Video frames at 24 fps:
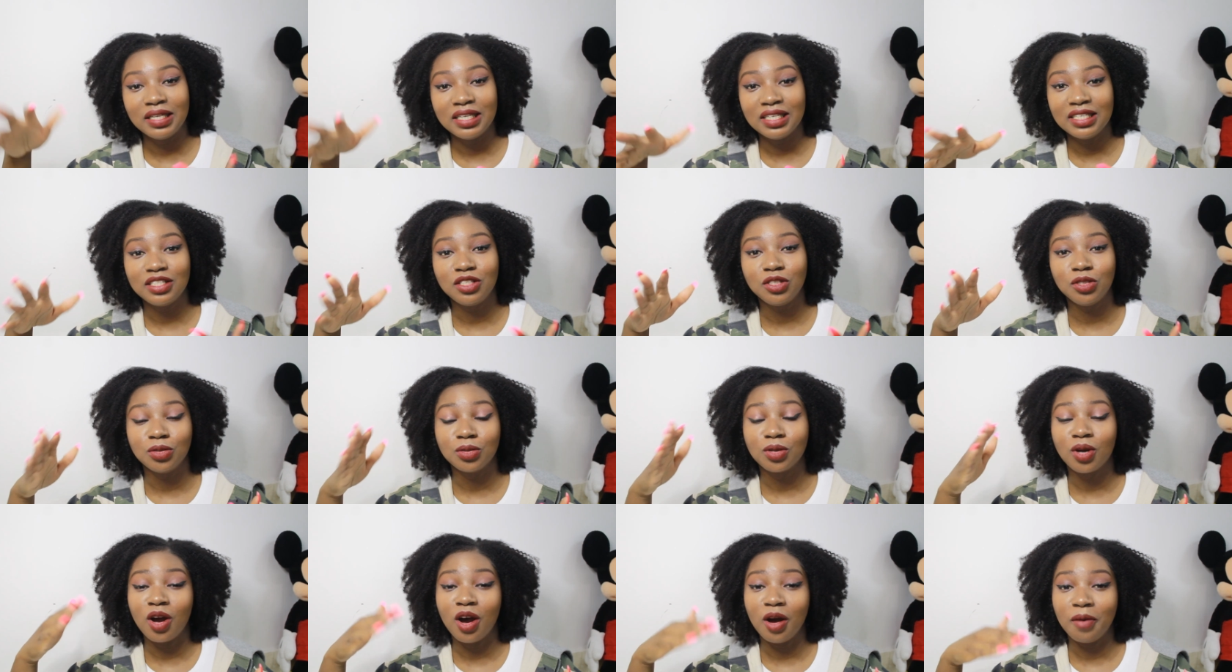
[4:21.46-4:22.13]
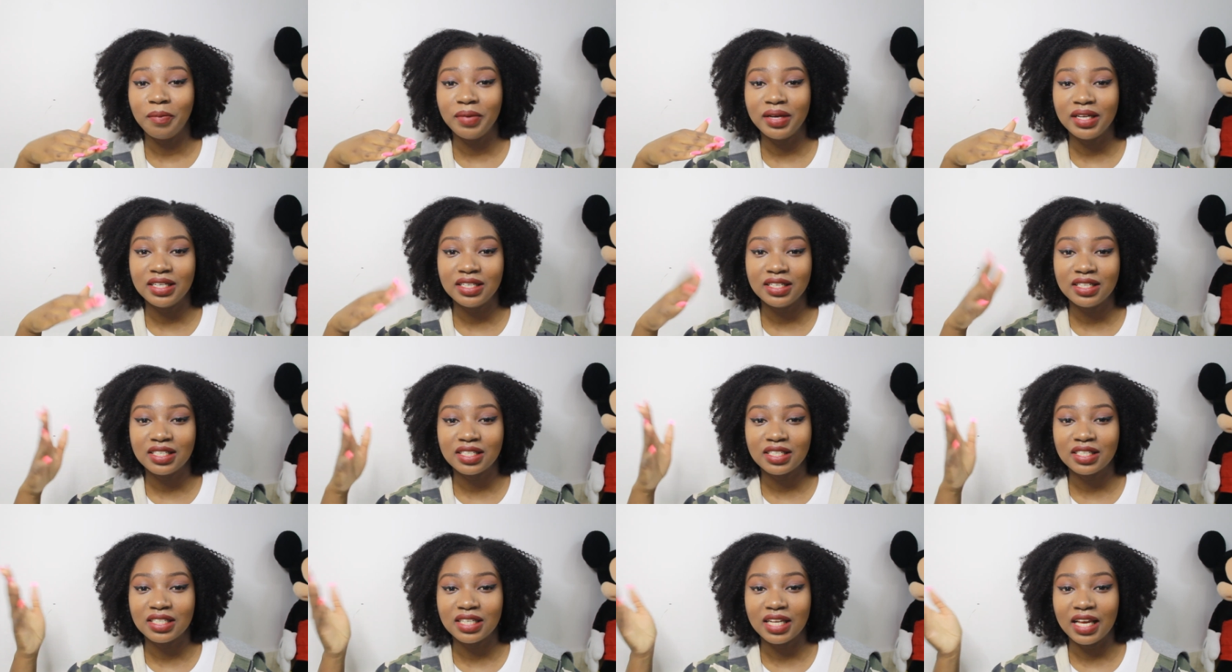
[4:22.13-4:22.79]
please do
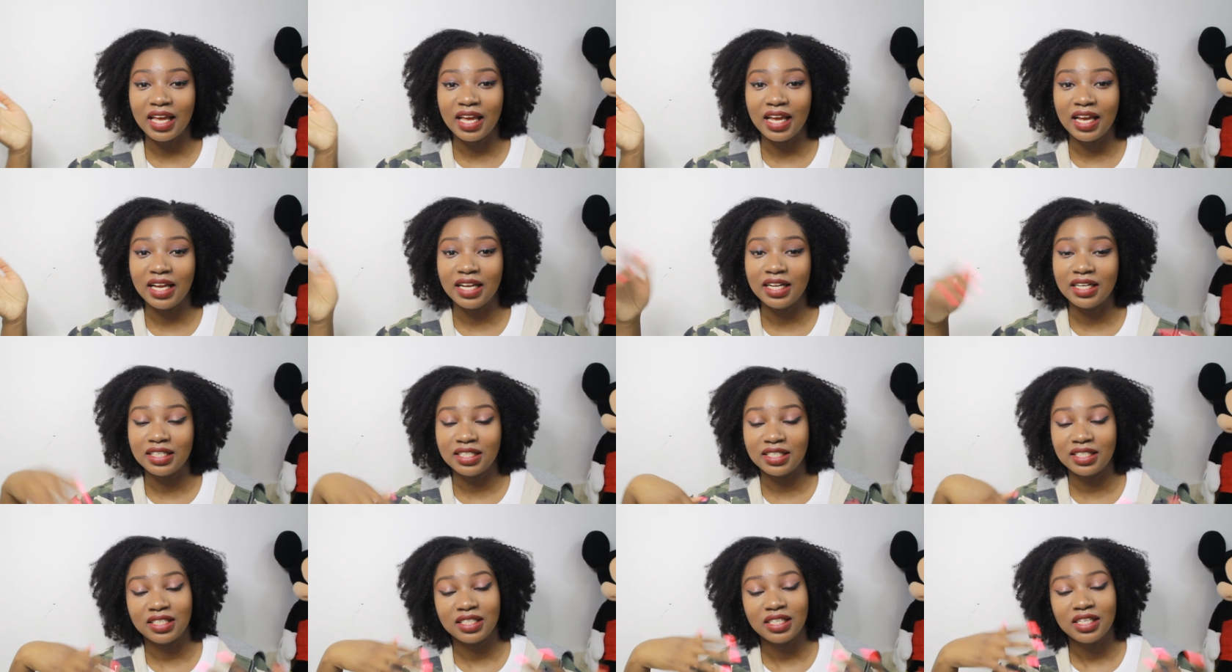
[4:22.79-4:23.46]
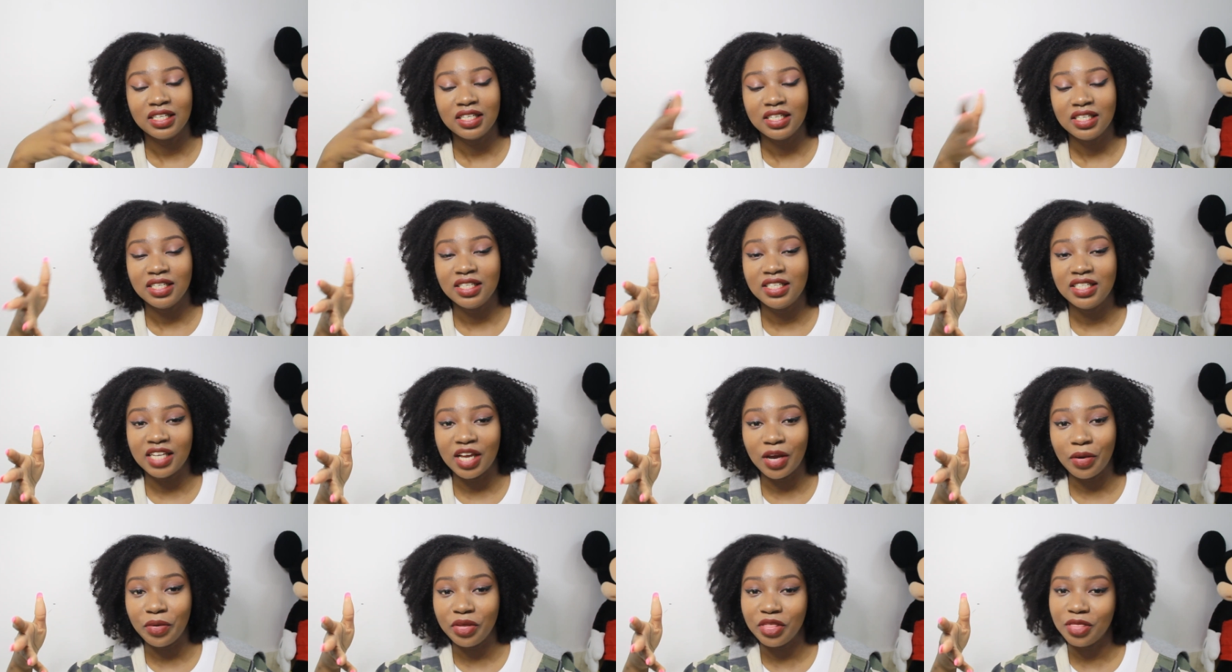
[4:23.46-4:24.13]
comment and
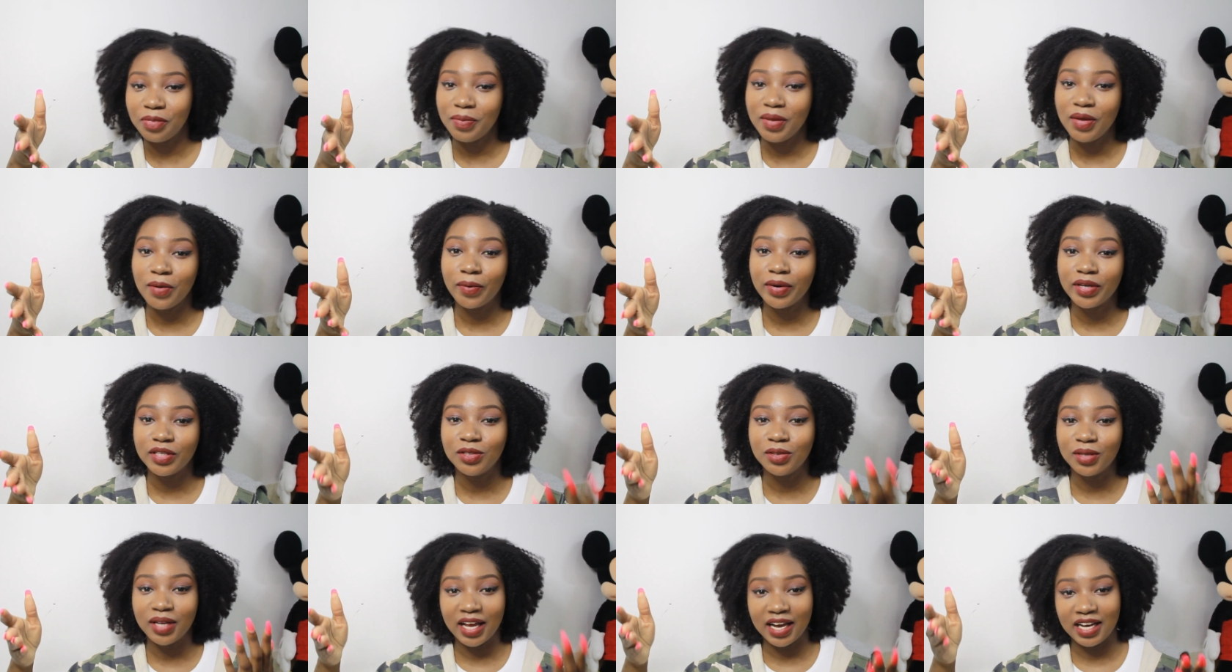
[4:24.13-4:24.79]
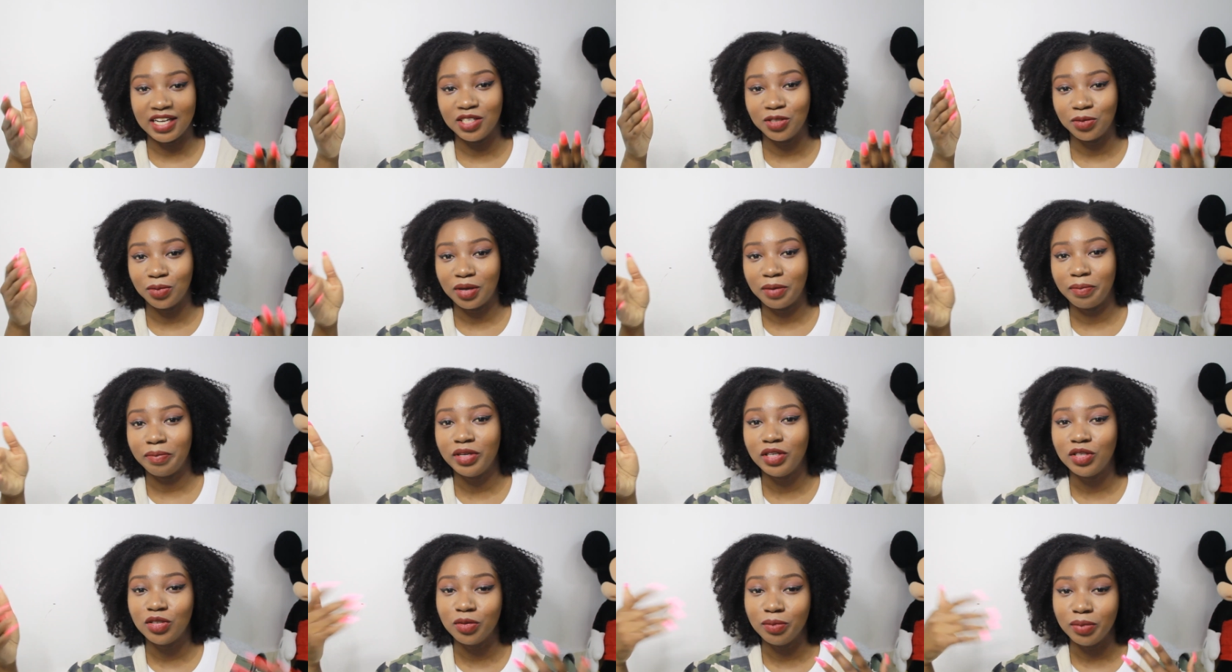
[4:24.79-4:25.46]
share with me what you guys want
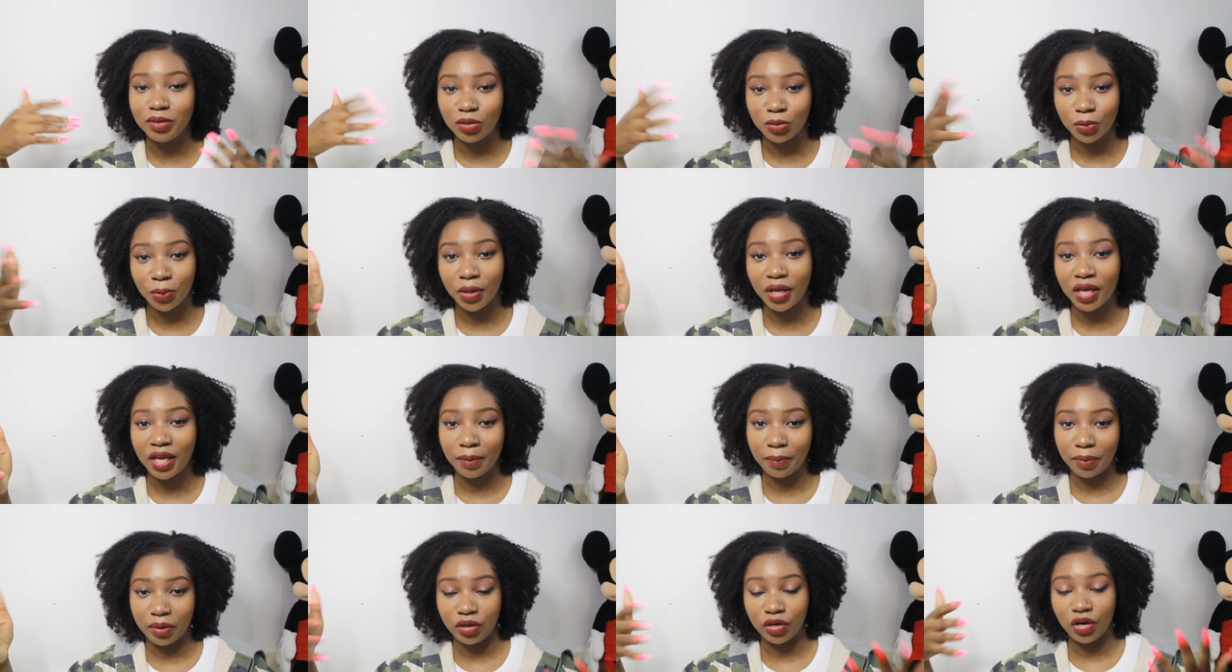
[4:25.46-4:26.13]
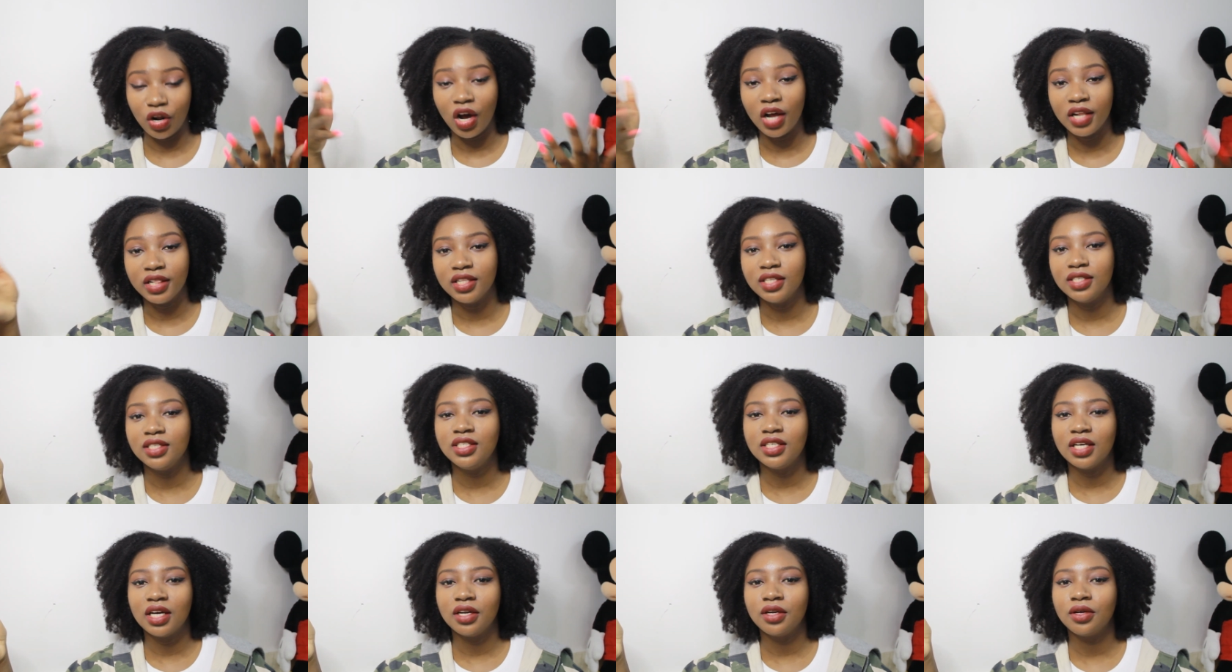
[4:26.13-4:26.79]
me to be talking about on
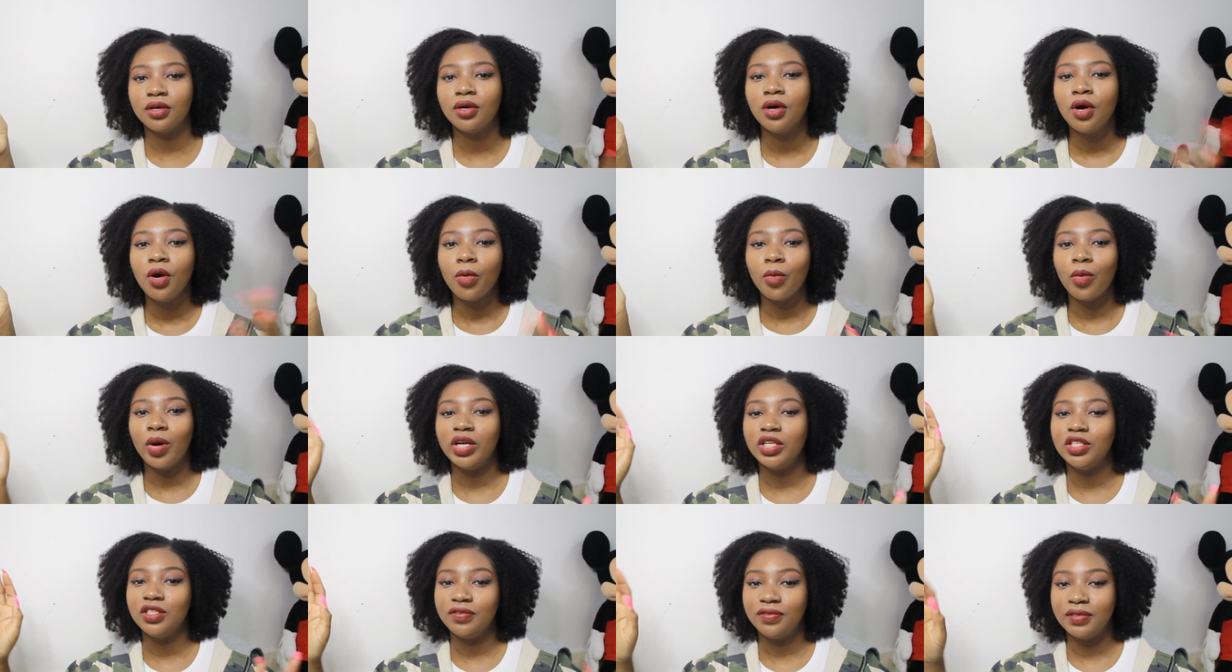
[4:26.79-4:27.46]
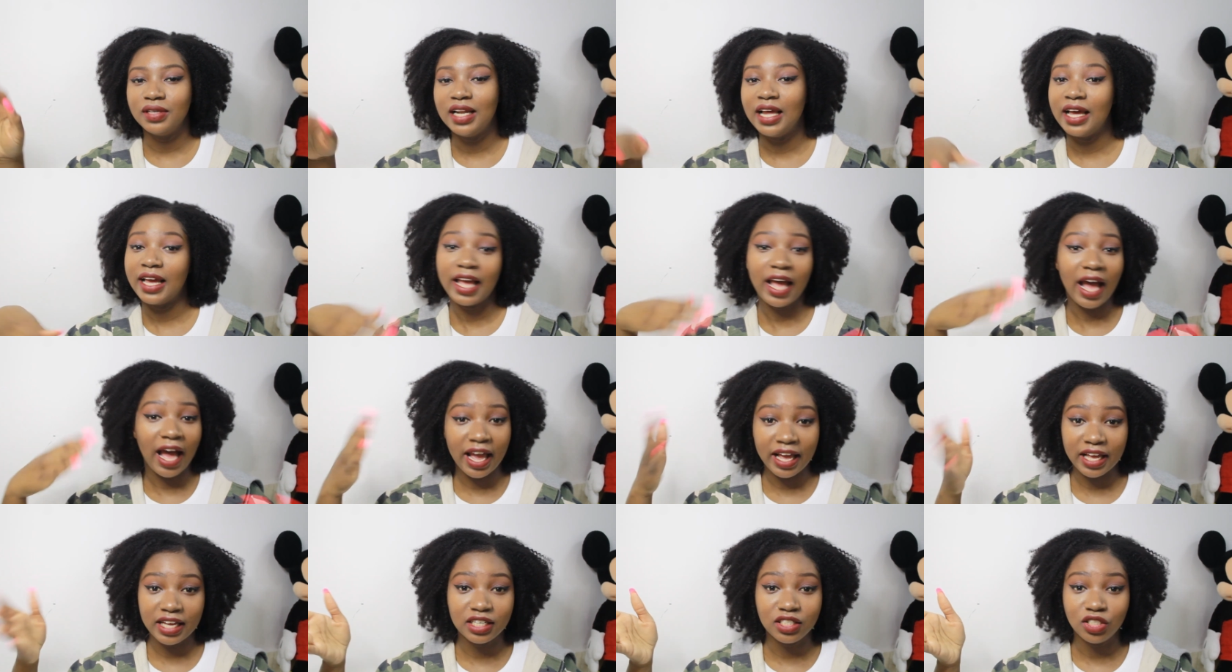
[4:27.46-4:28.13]
this channel what you feel like
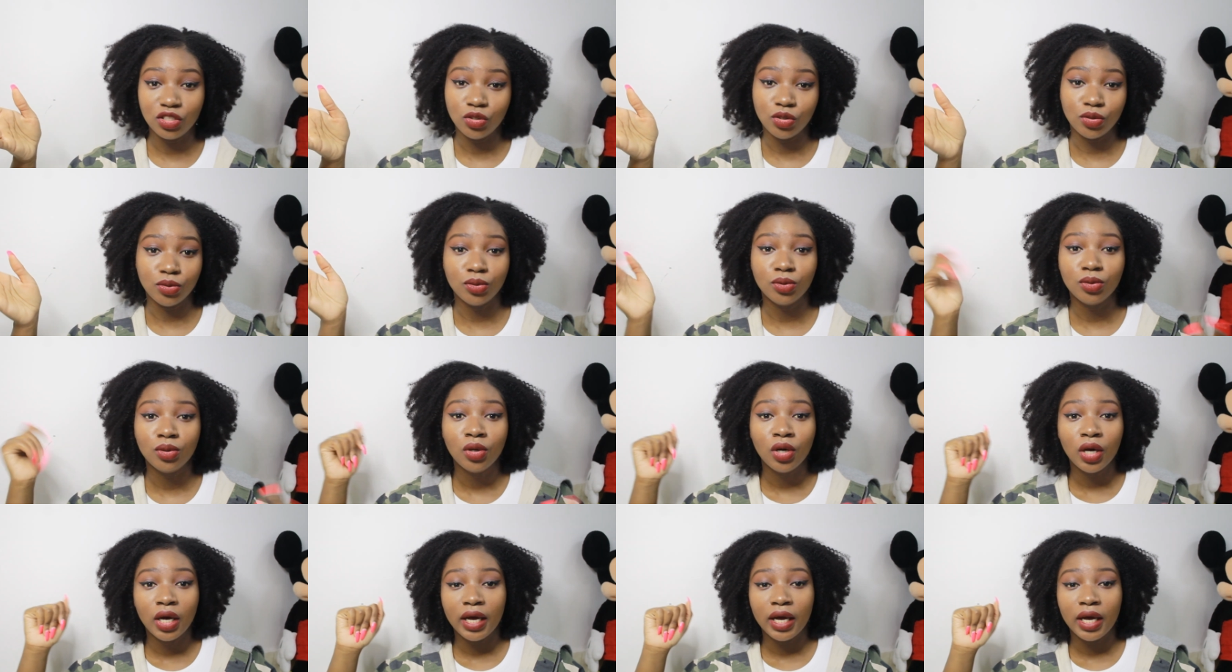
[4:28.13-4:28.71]
i can do